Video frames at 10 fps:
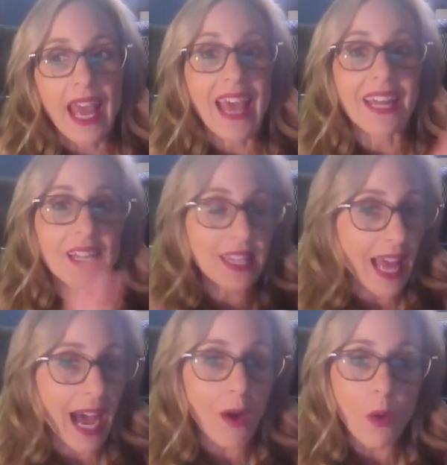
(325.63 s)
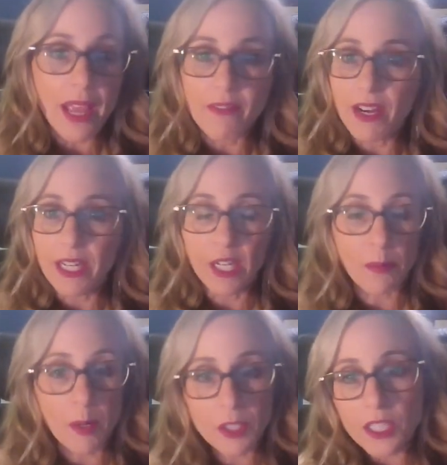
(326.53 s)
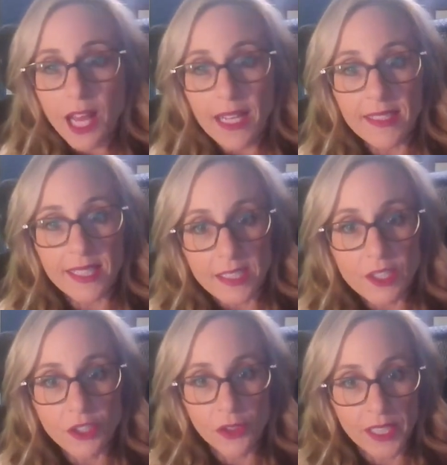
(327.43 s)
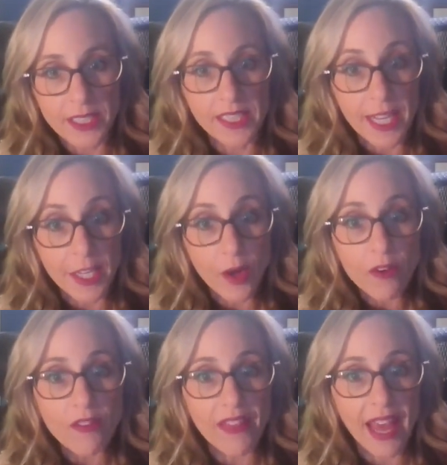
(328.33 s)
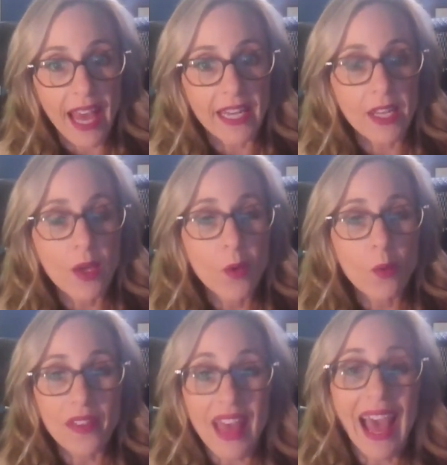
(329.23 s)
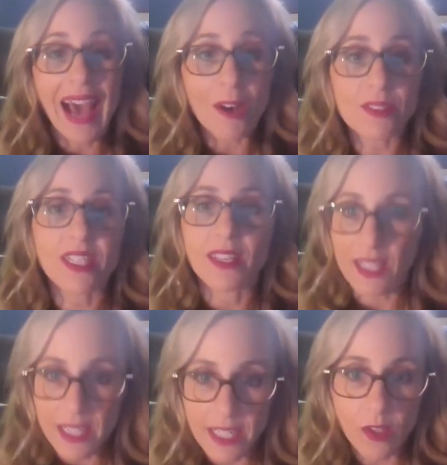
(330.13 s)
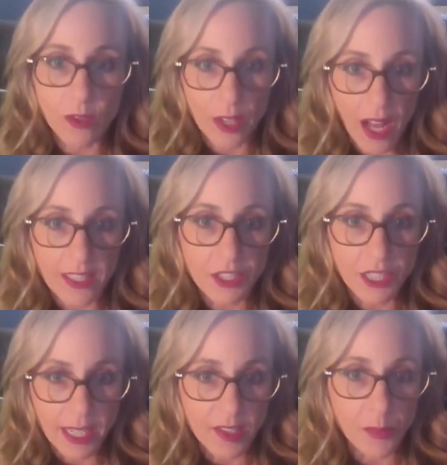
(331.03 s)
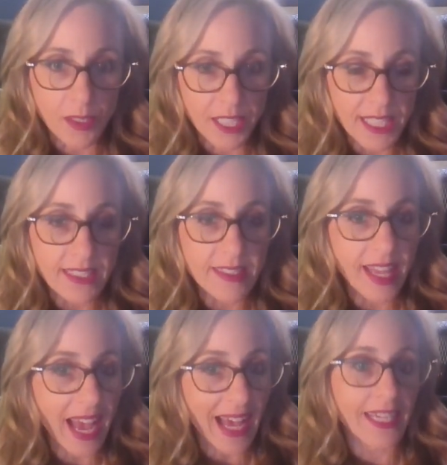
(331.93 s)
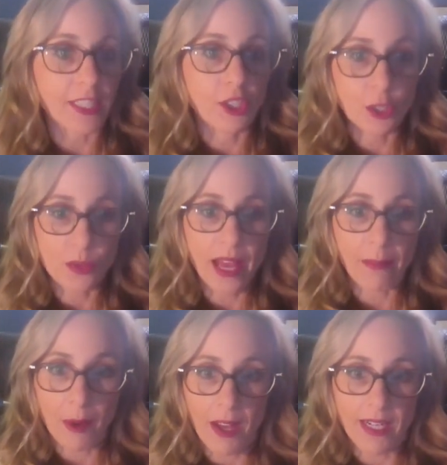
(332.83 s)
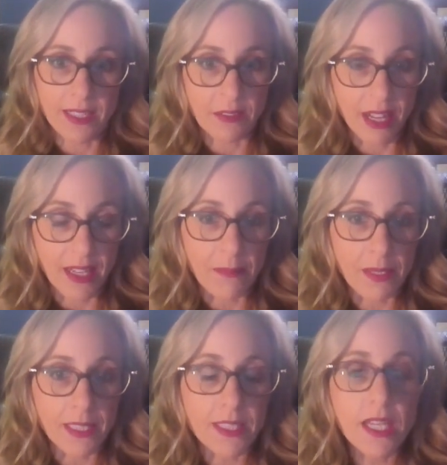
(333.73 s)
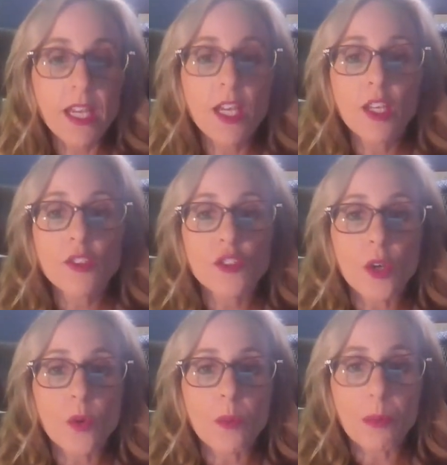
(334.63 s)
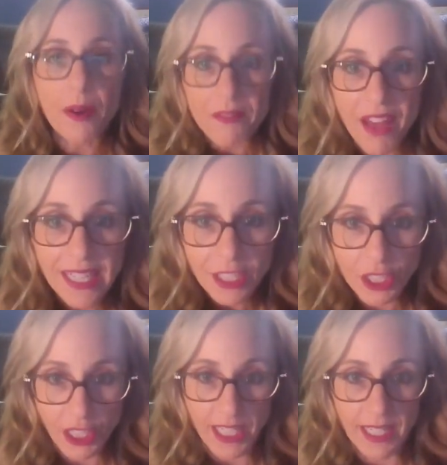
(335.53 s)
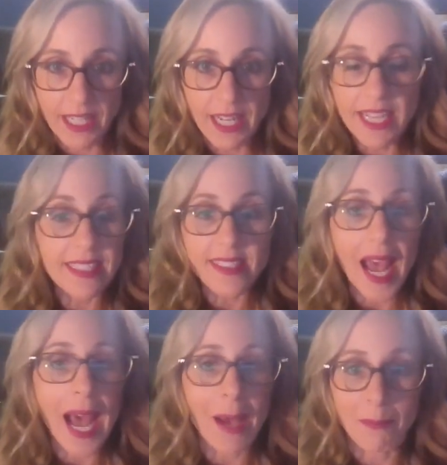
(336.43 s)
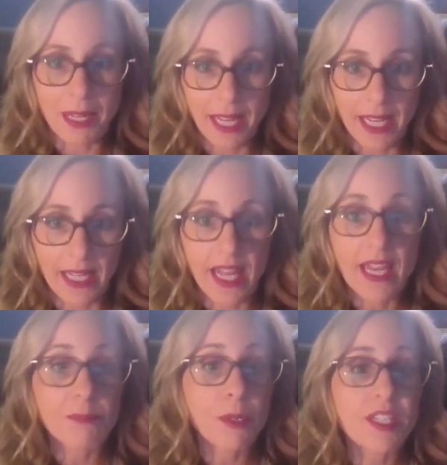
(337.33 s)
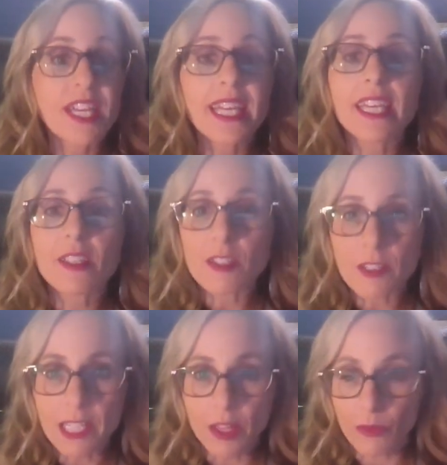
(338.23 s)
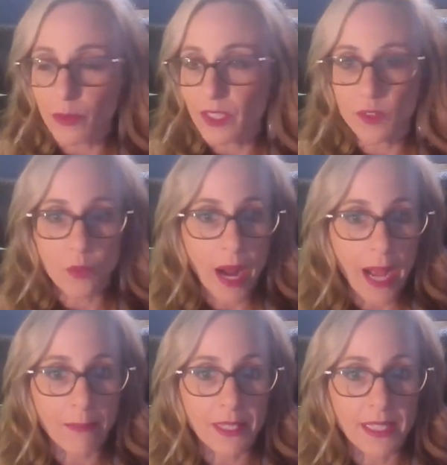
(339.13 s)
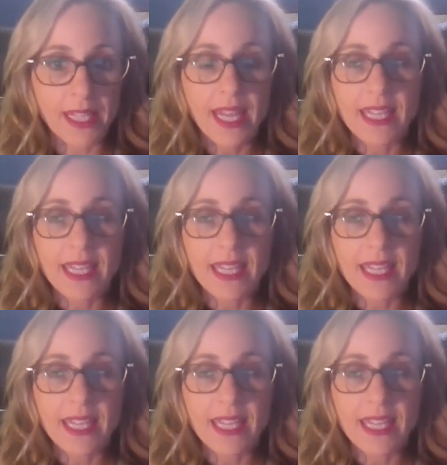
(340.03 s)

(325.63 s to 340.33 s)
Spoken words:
and allow a very commercialized industry to take over that without the clinical knowledge and expertise adding to that product development. So prevention is happening, particularly through this rapid